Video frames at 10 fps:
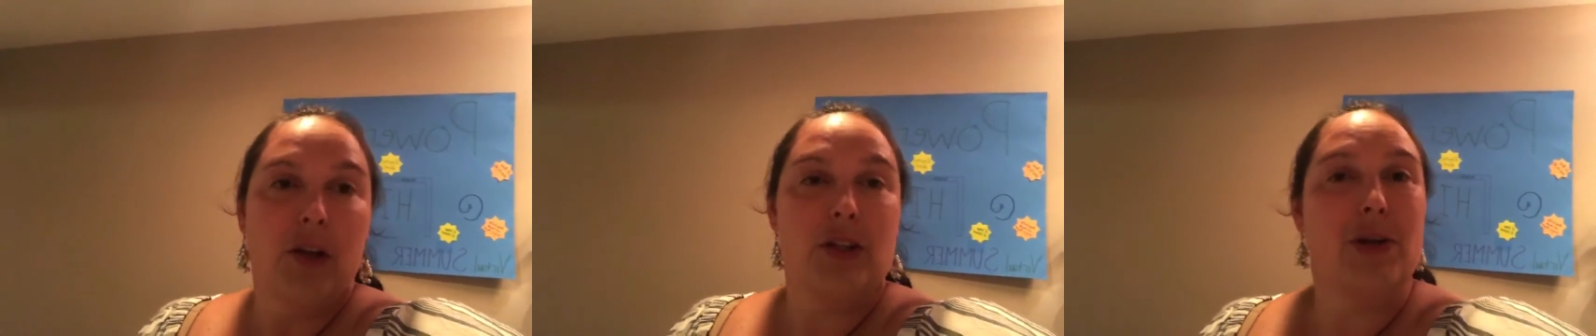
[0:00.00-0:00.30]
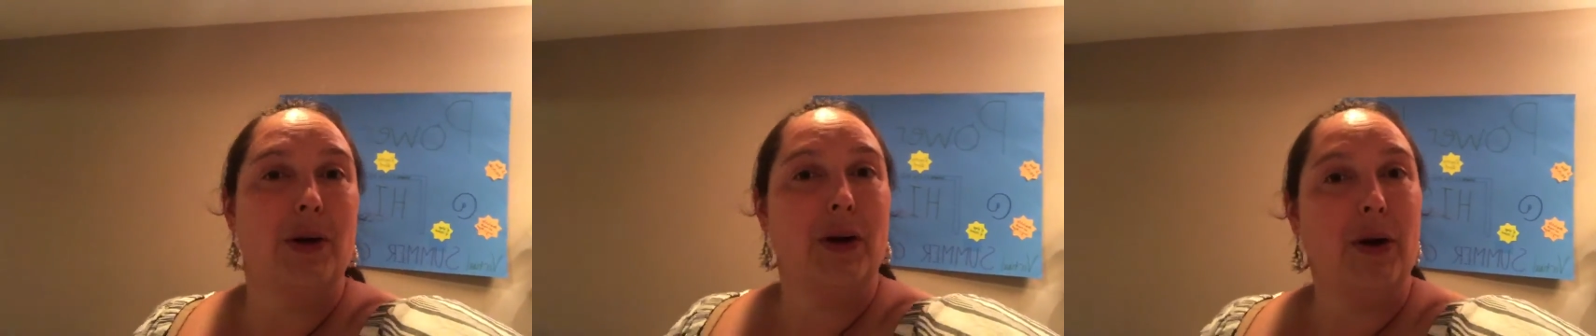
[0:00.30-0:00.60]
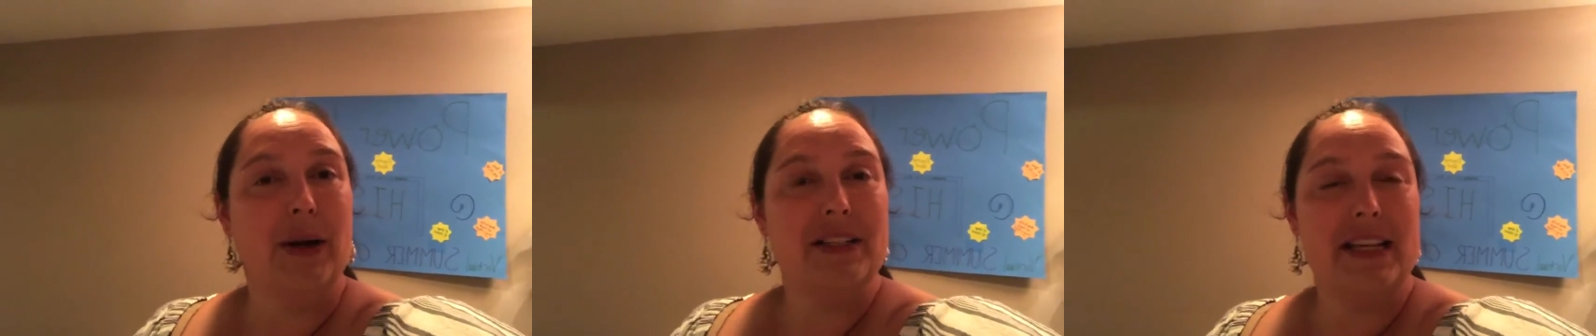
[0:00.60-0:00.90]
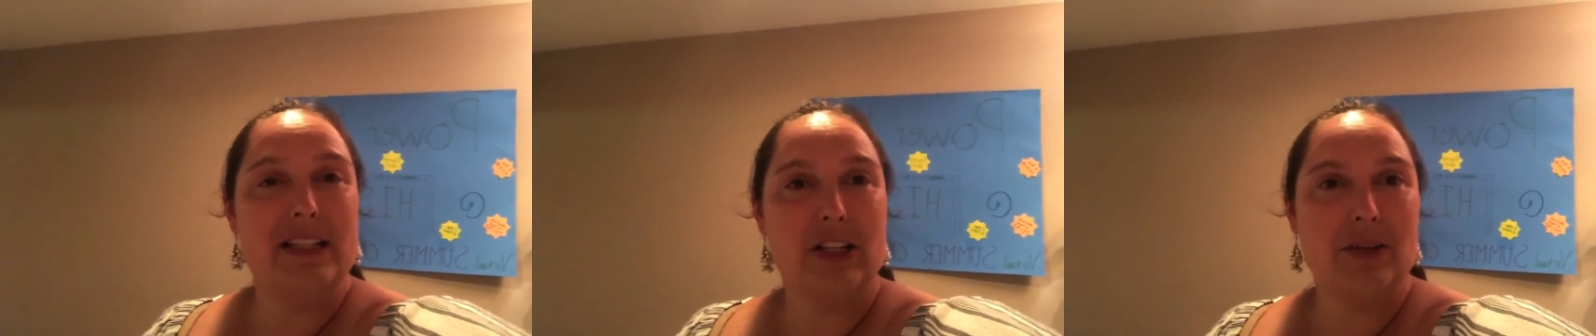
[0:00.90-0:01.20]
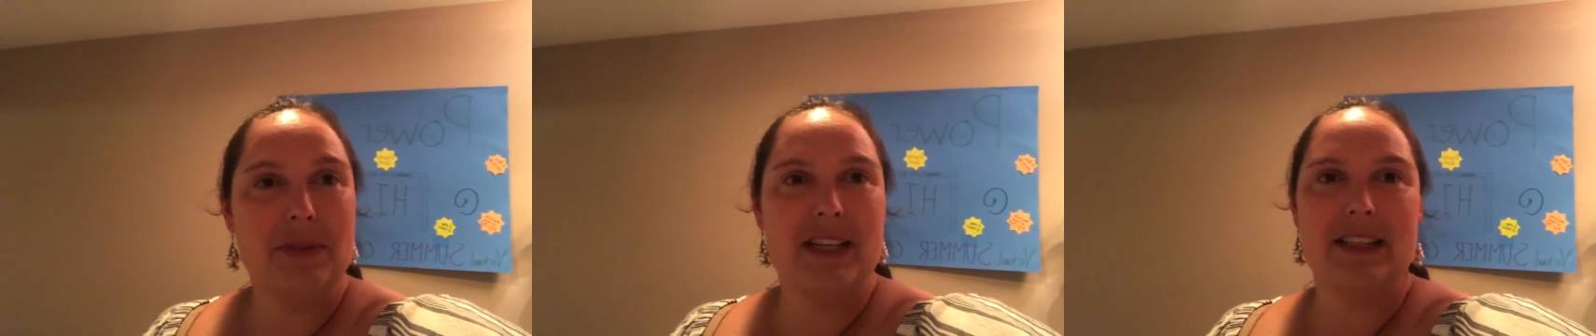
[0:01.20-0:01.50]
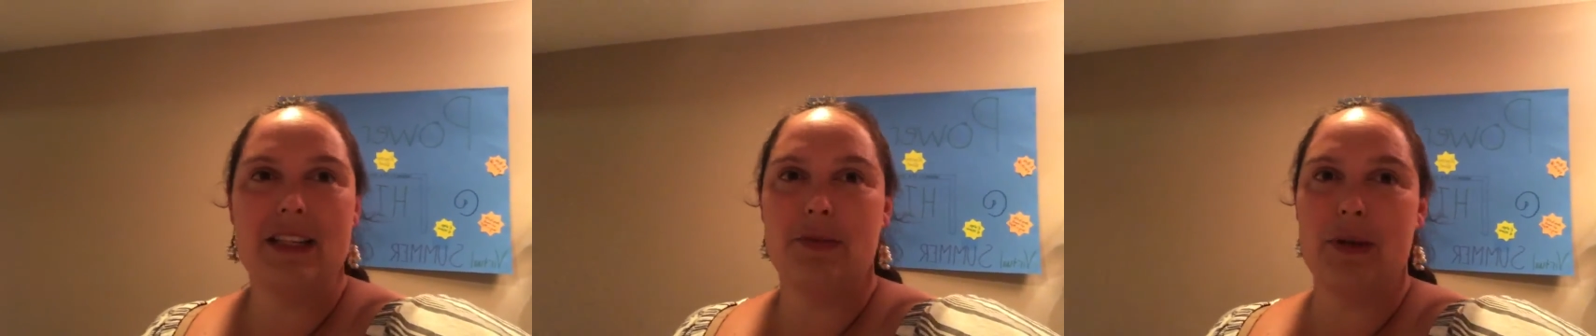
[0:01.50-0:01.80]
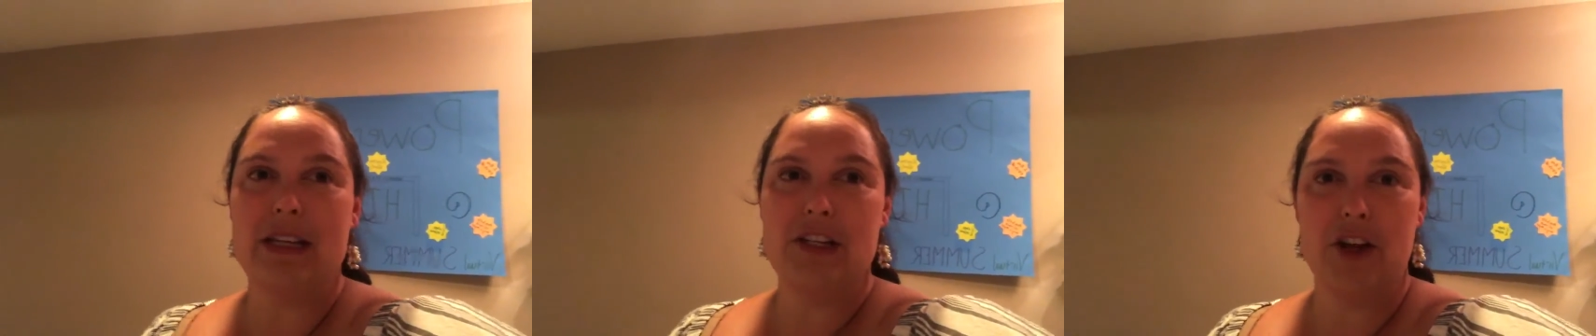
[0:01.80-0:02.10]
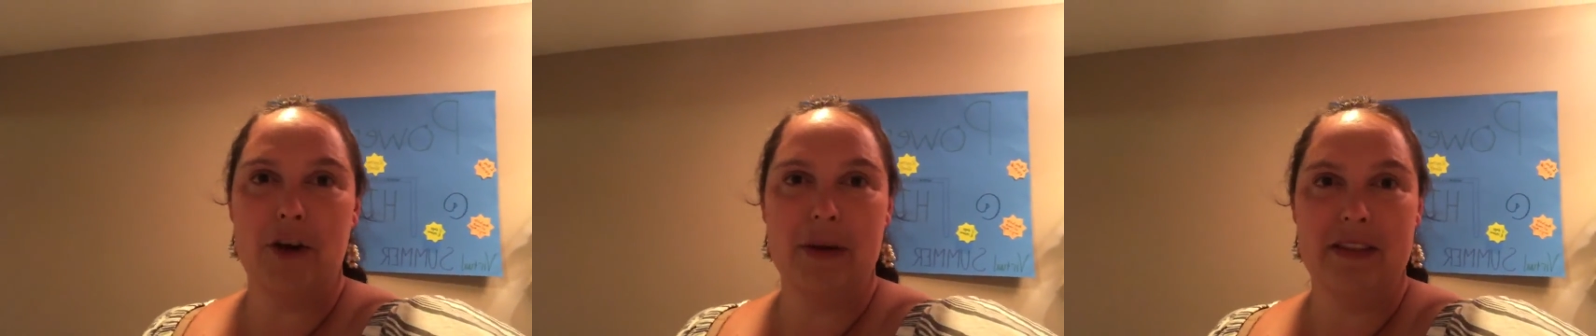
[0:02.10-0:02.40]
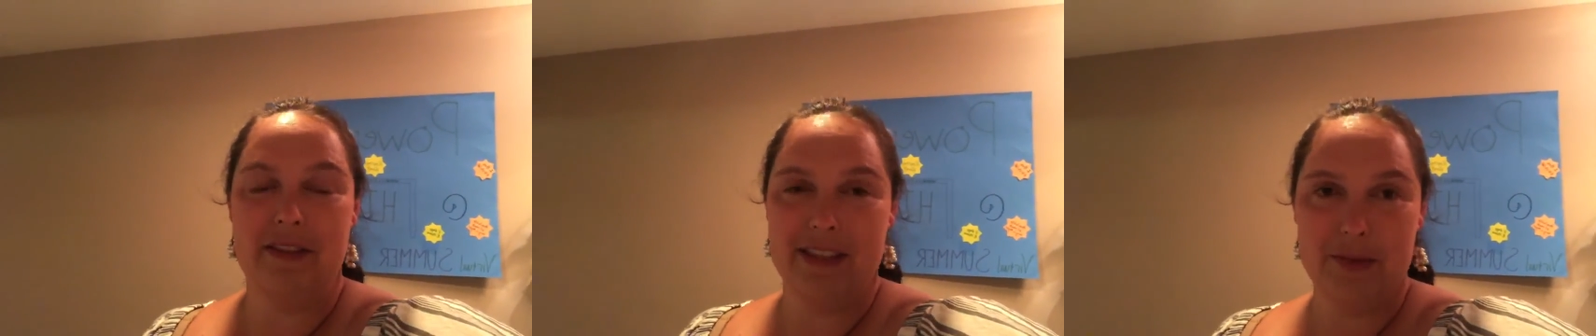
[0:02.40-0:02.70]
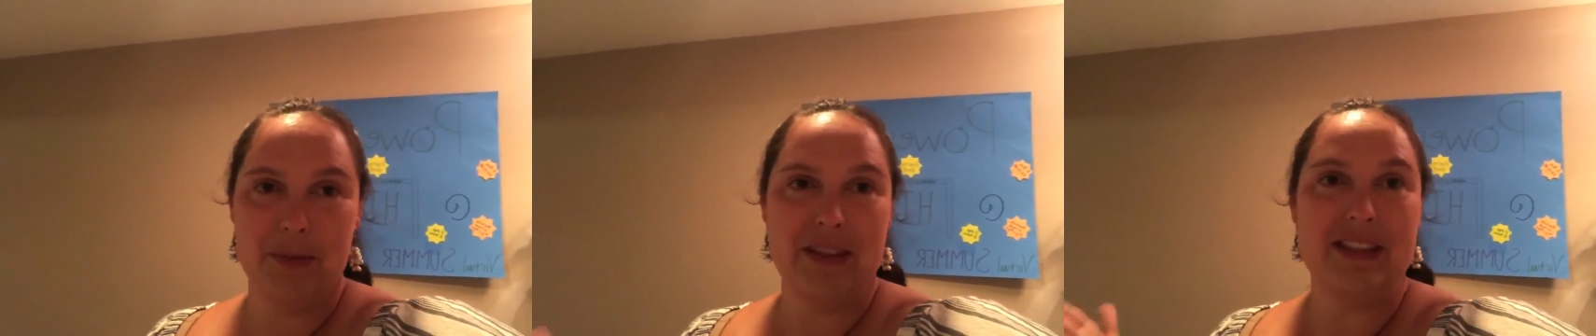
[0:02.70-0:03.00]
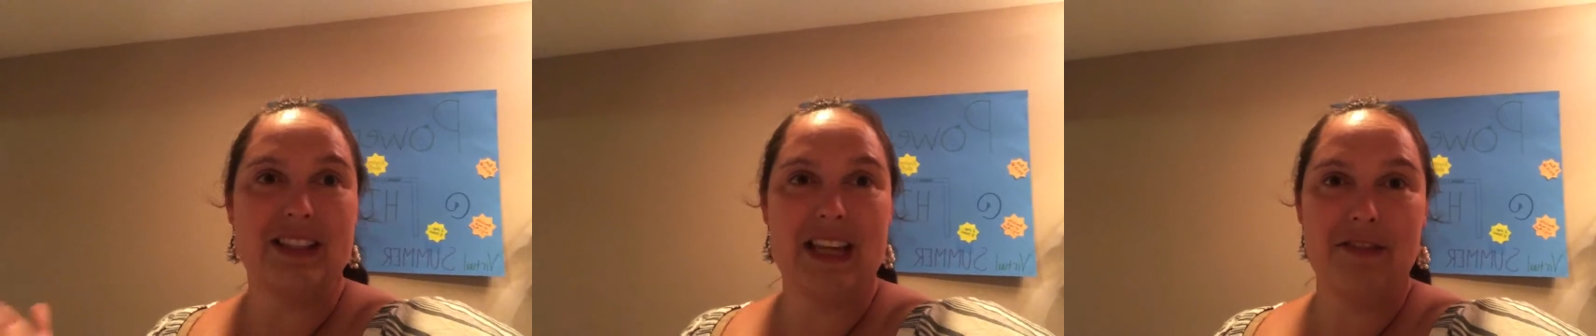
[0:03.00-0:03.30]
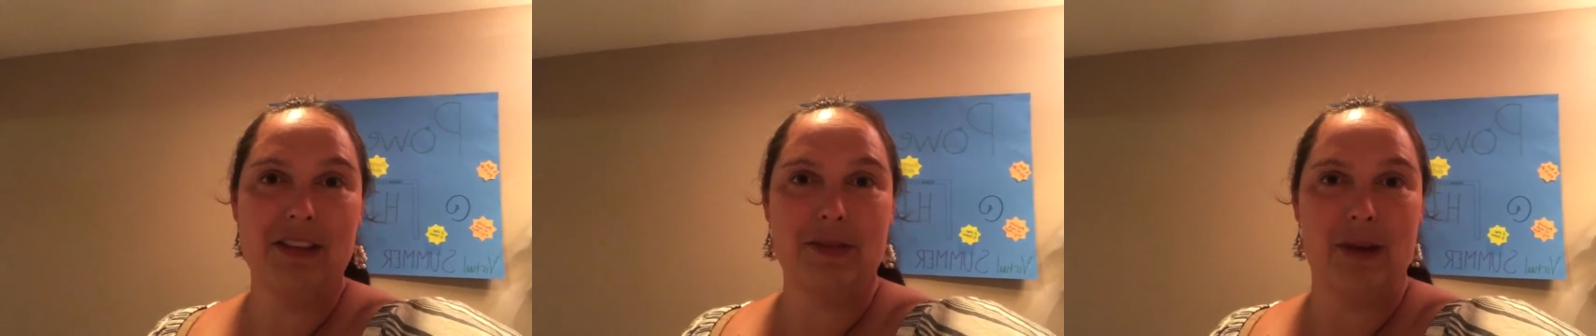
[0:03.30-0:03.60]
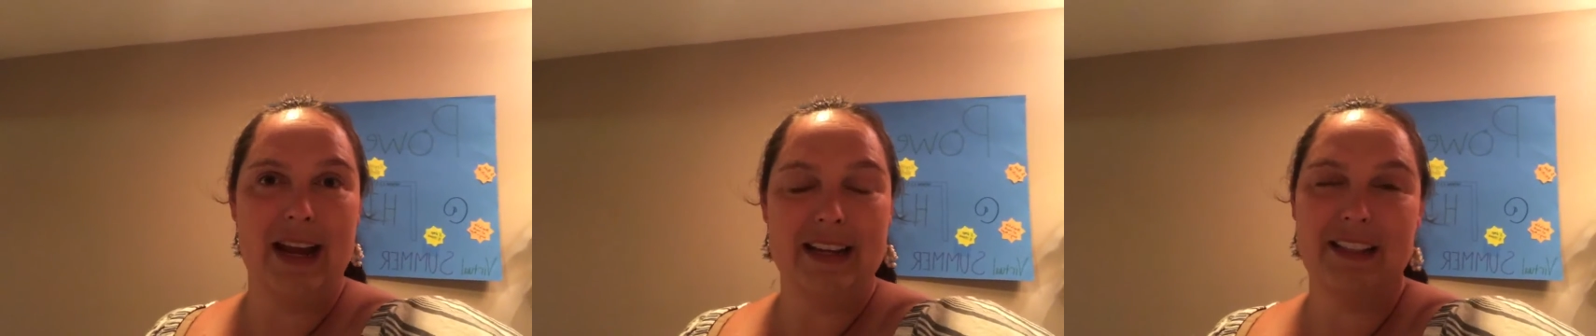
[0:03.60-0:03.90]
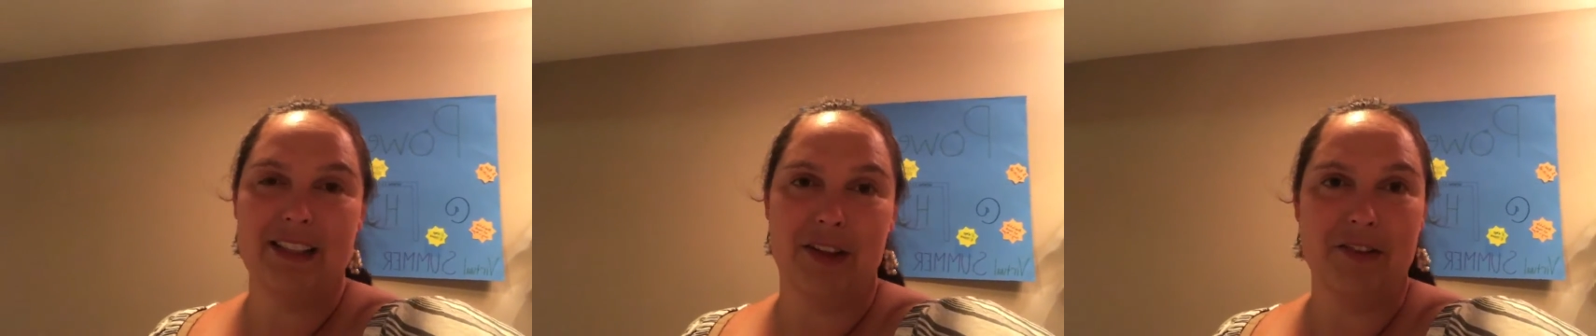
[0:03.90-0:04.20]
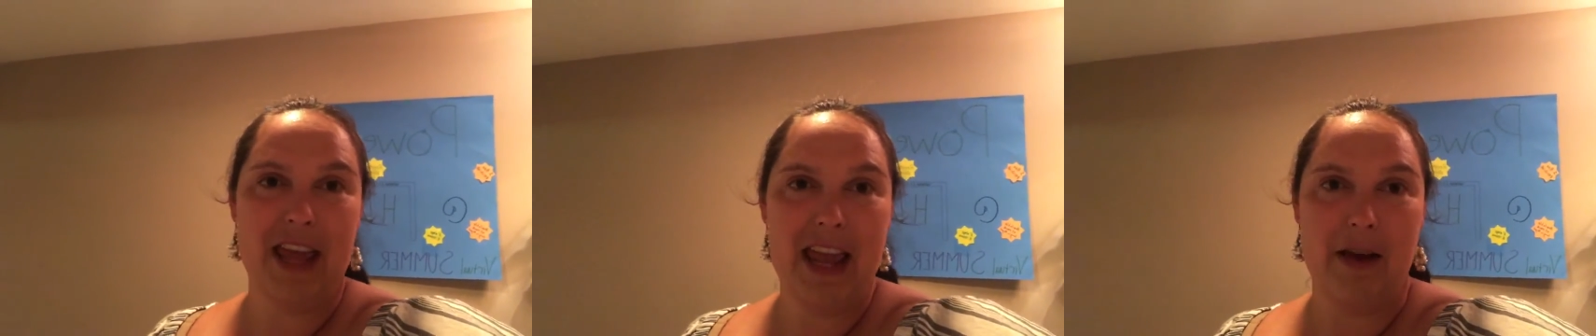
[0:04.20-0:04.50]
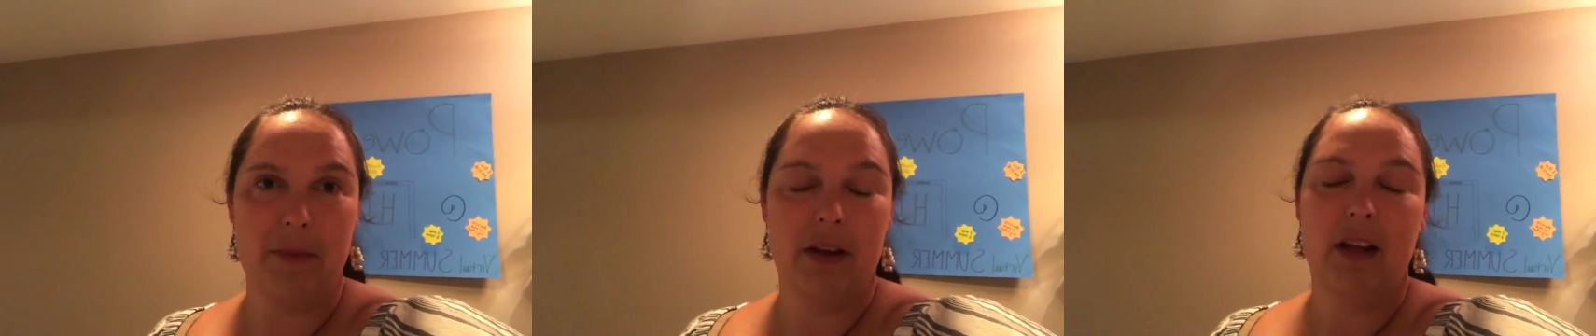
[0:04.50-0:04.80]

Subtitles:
Due to our current day circumstances, we determined that this would be the safest way to still have camp.